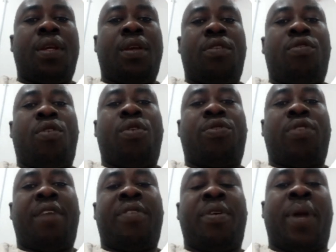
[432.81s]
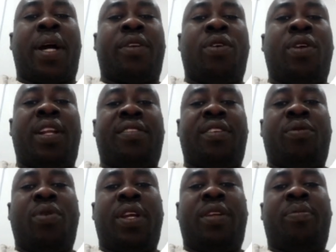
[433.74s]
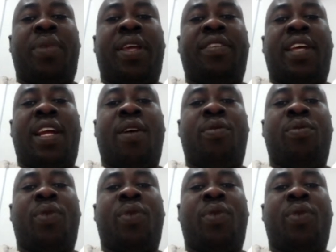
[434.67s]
So also having McDonald's in Kuwait pays around